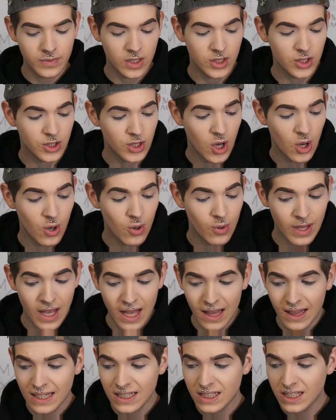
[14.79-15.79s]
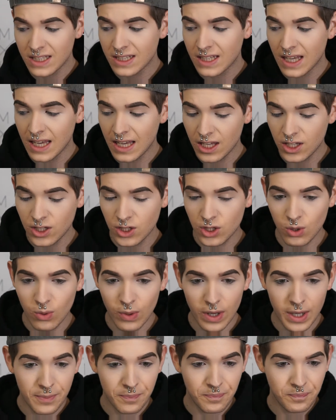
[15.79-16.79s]
So yeah, let's just get into
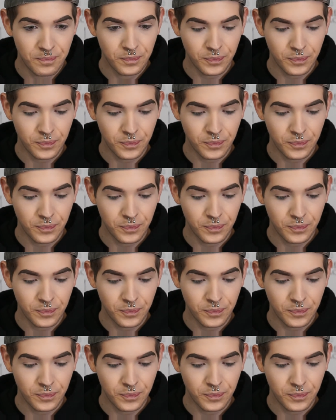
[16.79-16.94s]
it.